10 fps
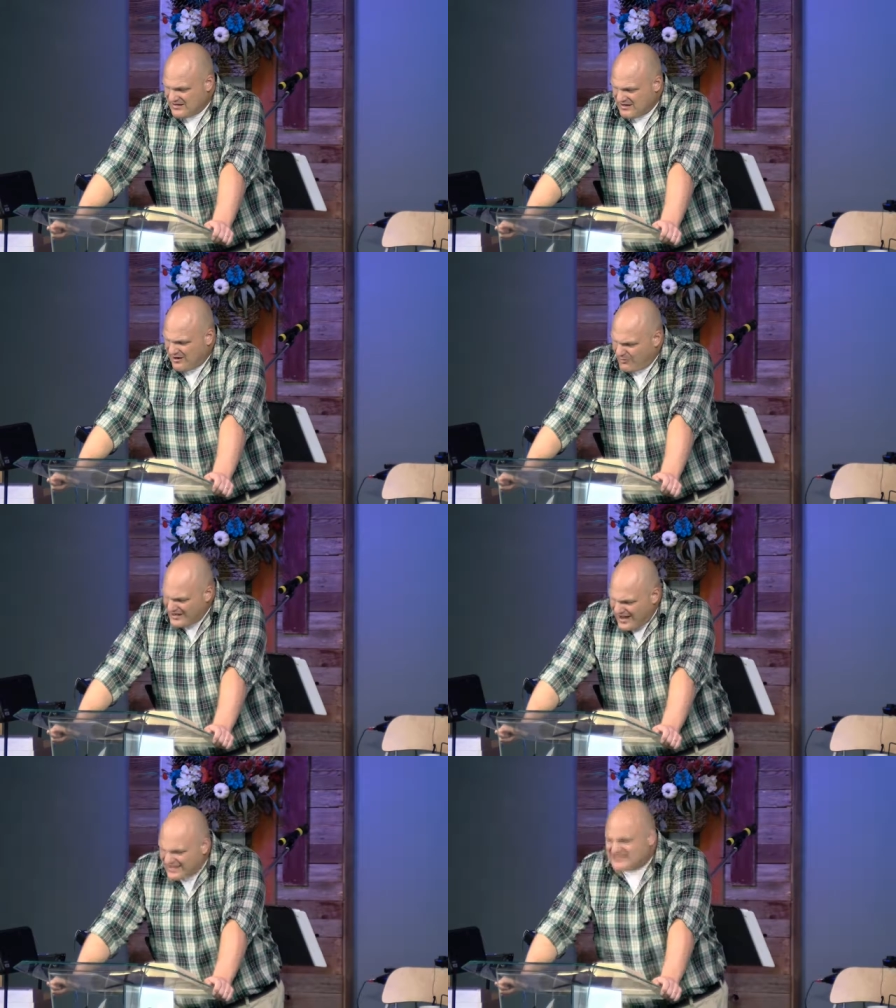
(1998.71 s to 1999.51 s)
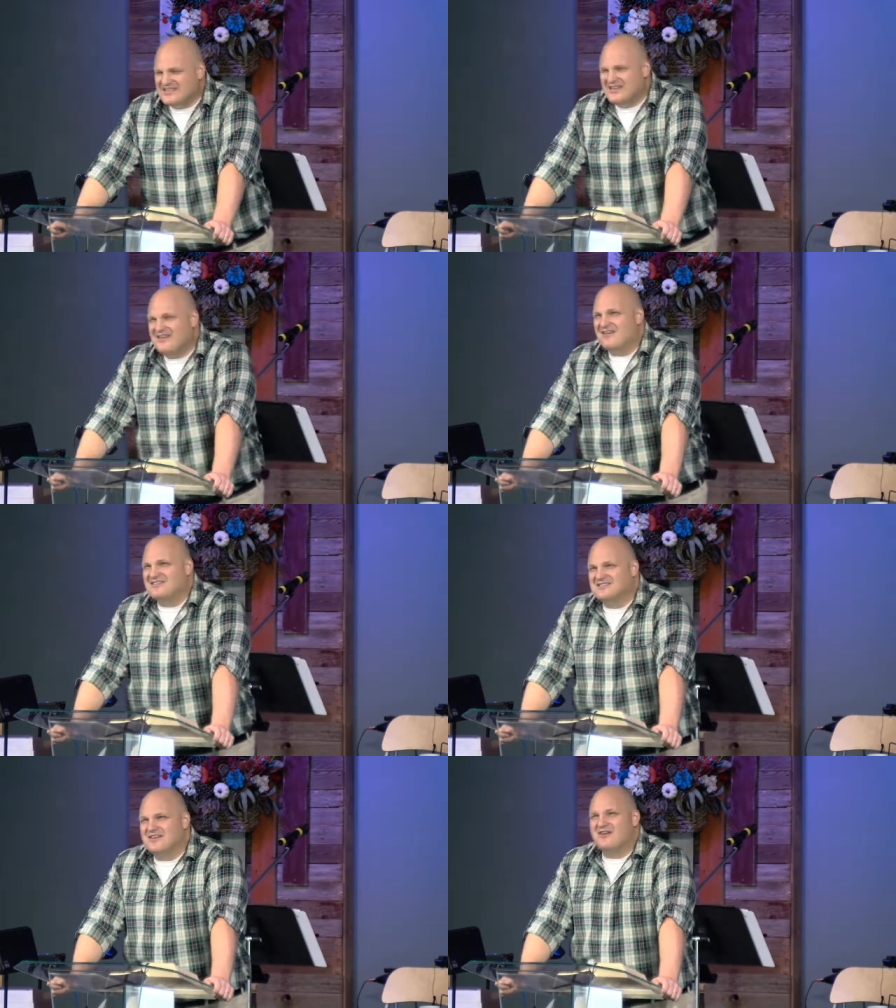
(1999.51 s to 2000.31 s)
Are we not seeing
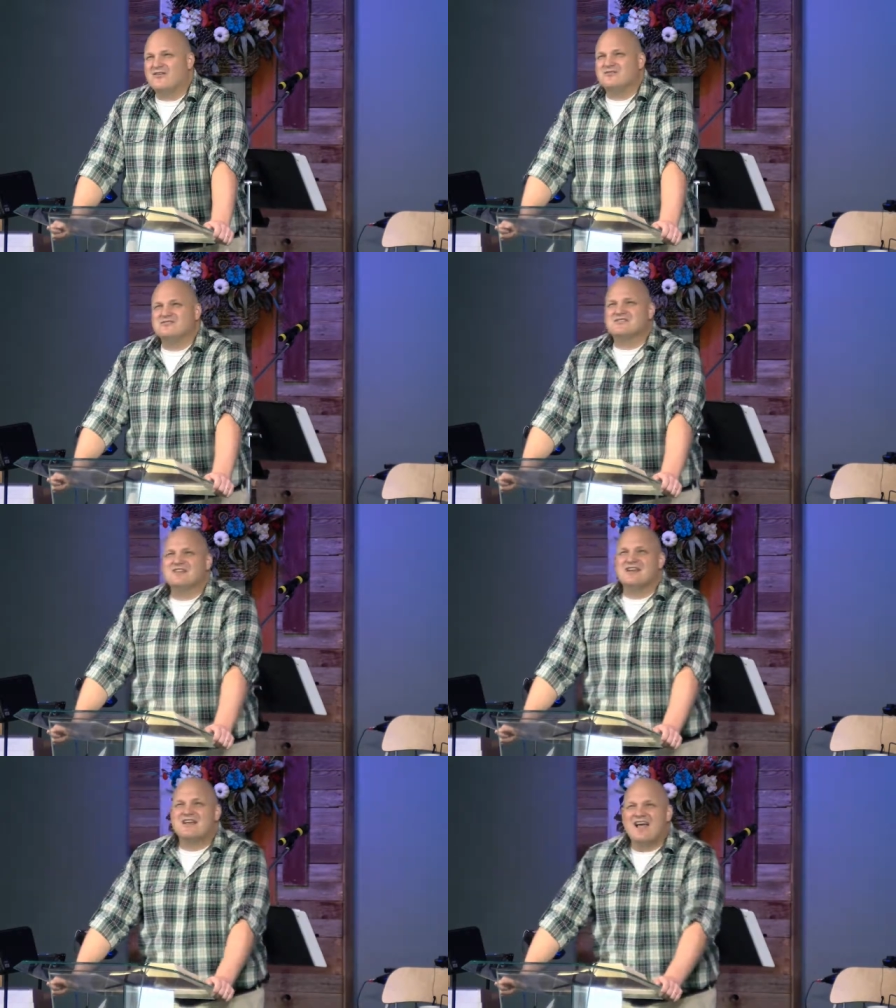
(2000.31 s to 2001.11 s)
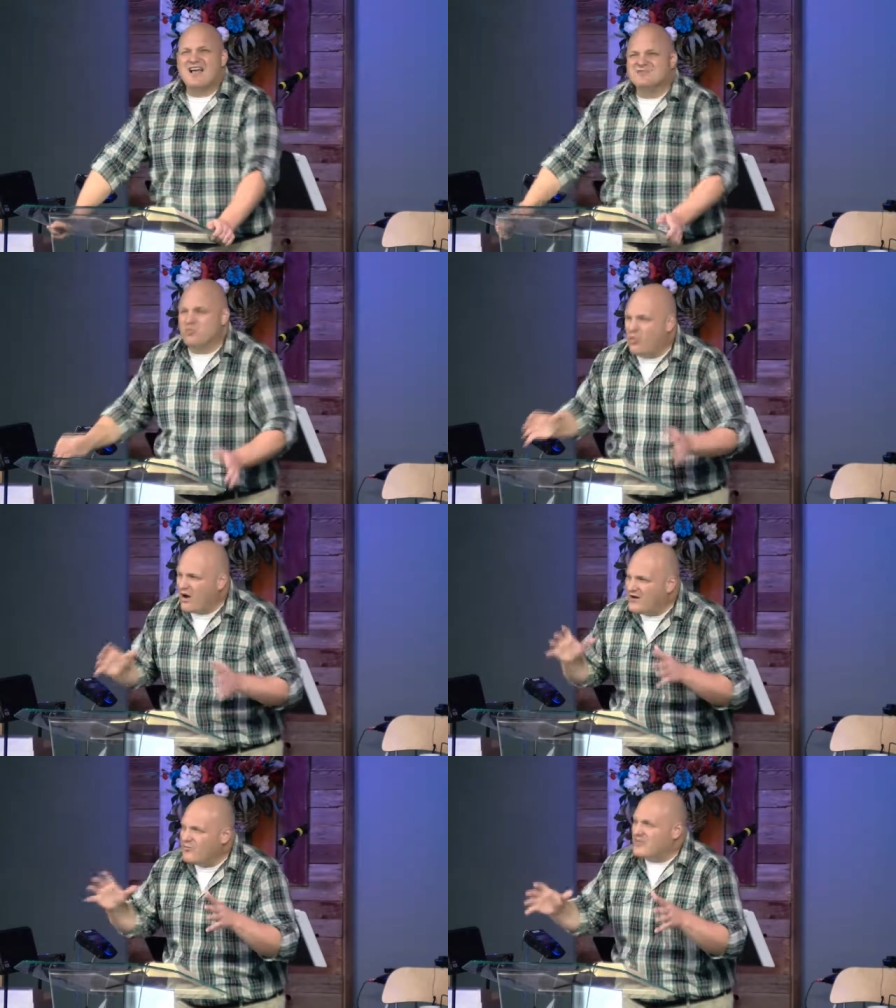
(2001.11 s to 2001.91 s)
ourselves as
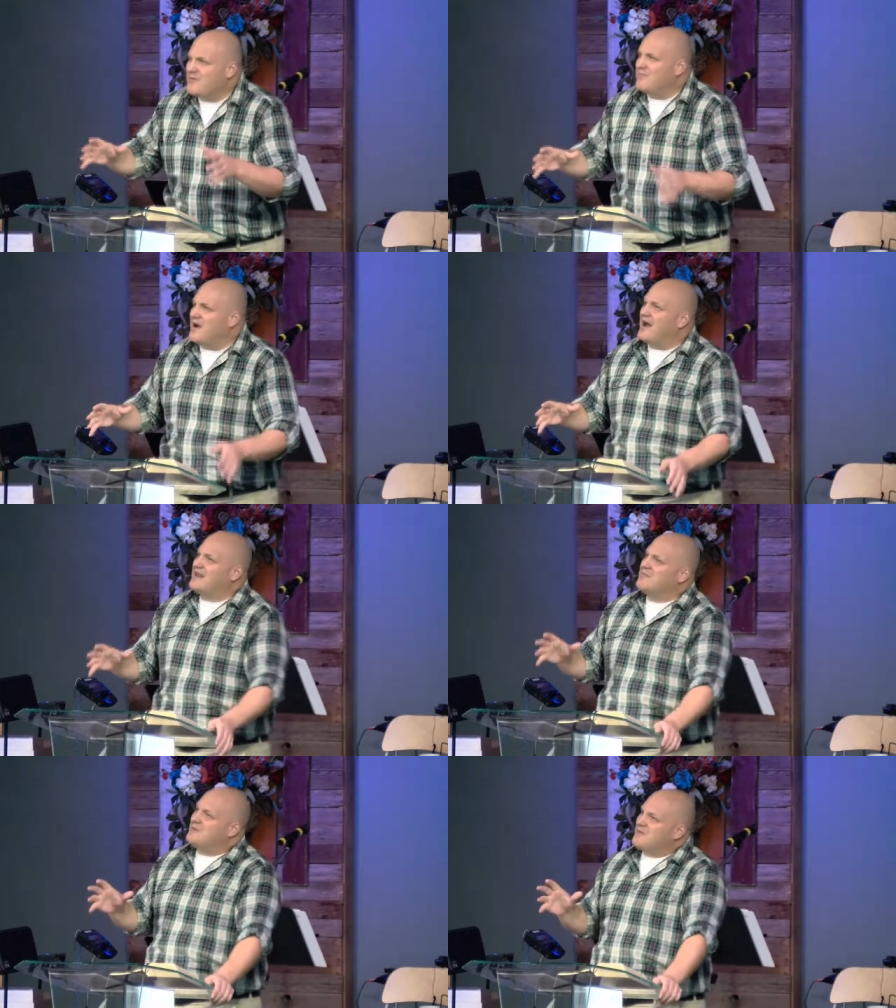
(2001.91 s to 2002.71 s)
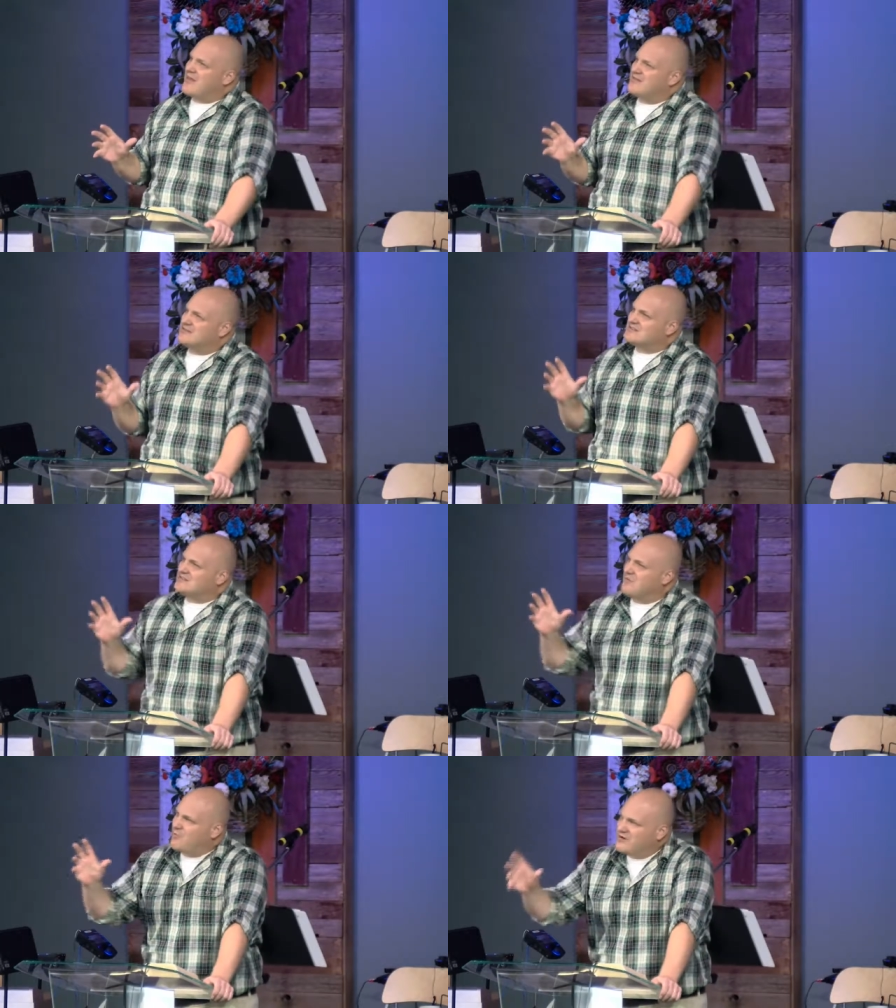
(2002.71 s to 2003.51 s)
one with the body, but rather just
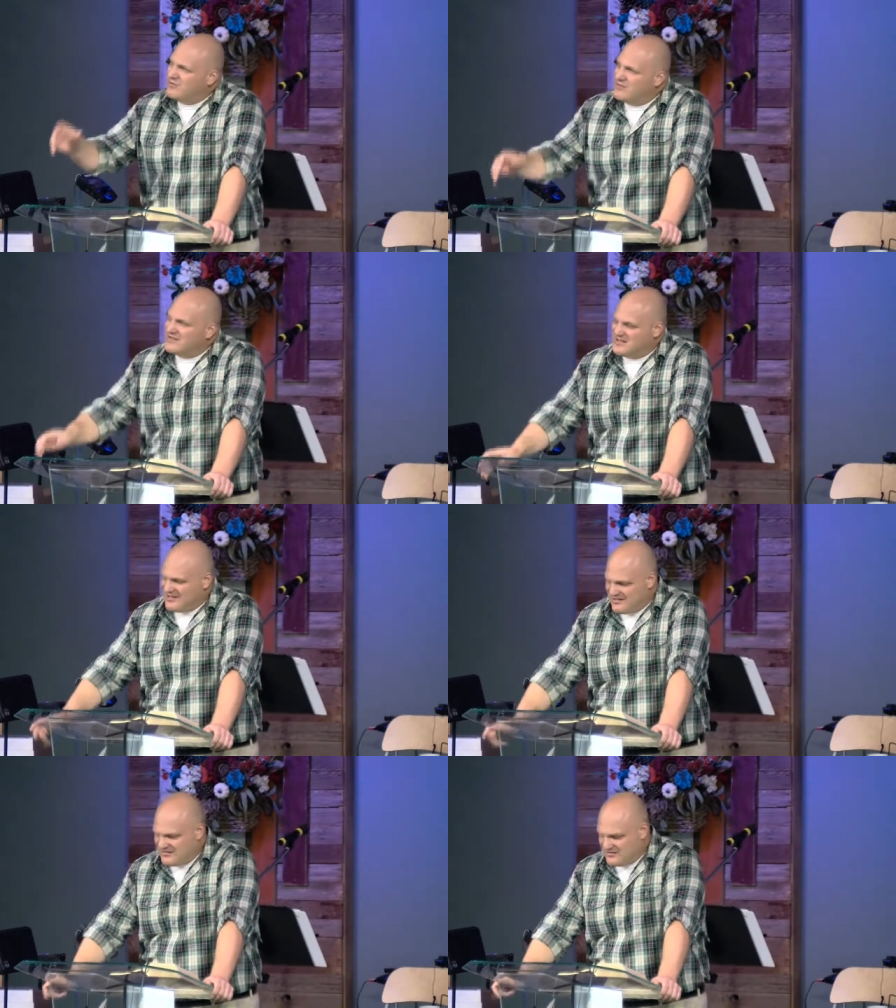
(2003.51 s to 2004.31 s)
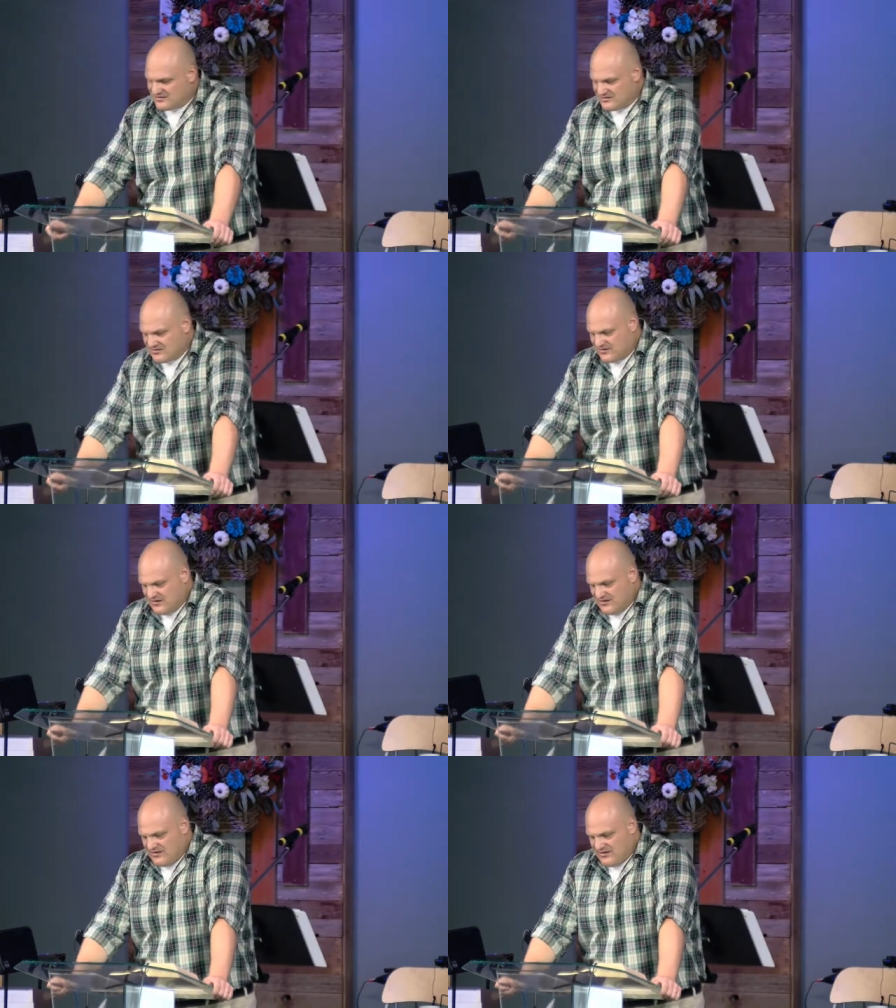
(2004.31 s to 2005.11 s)
someone who attends?
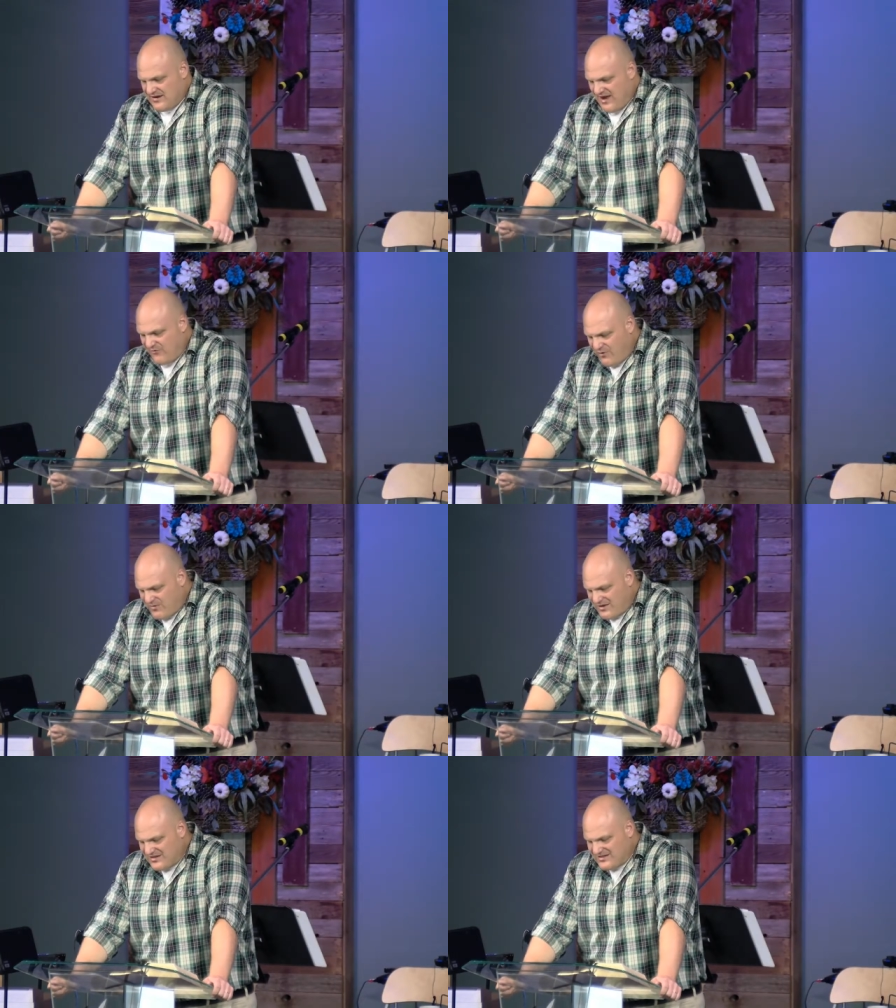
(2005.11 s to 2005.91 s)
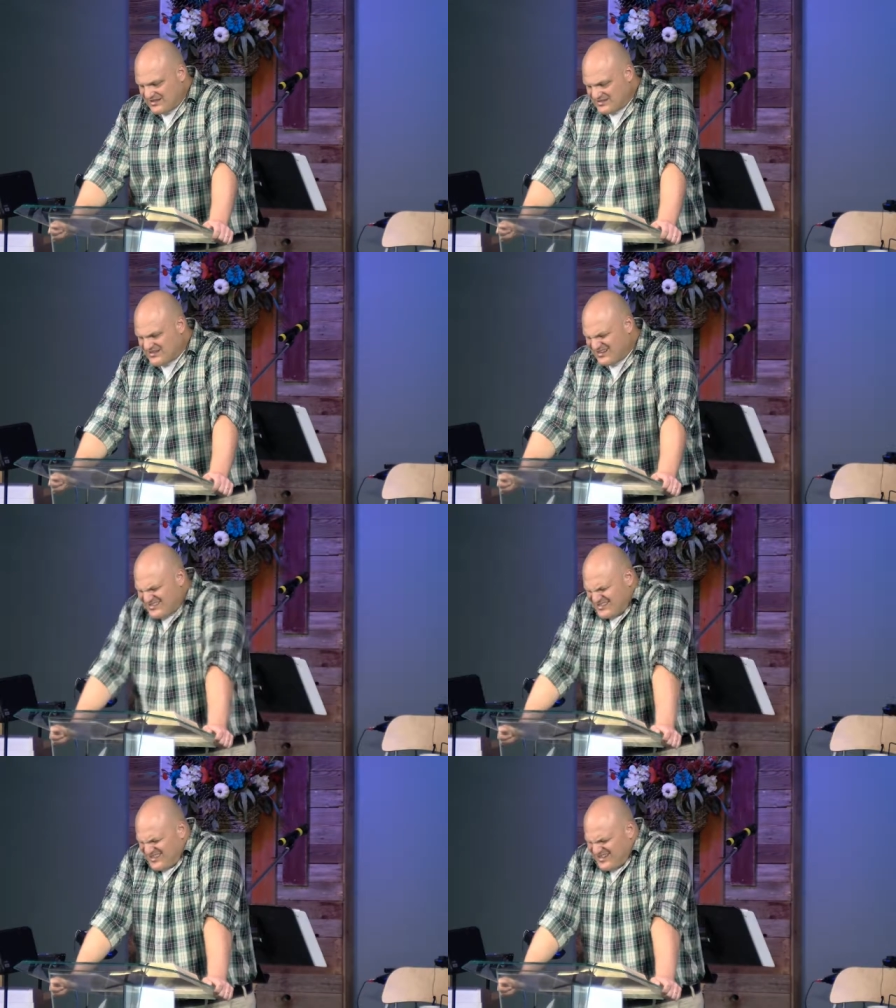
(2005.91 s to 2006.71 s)
Have we been
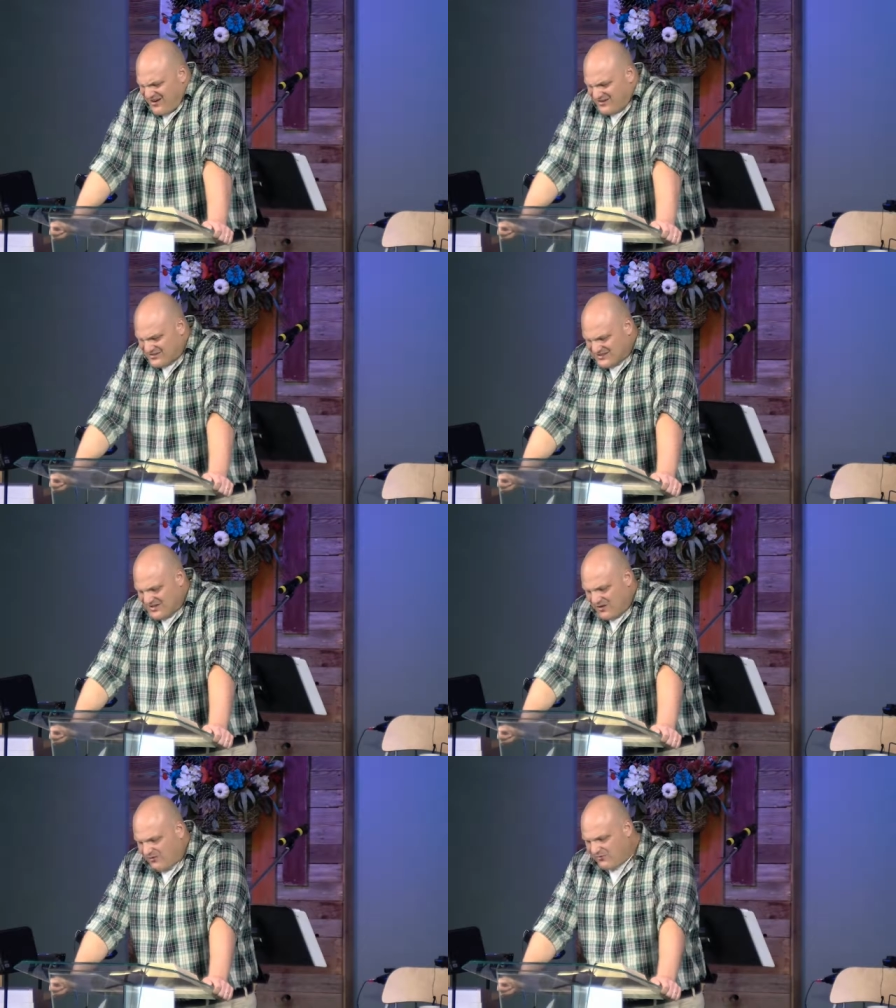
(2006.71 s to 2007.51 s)
distancing ourselves?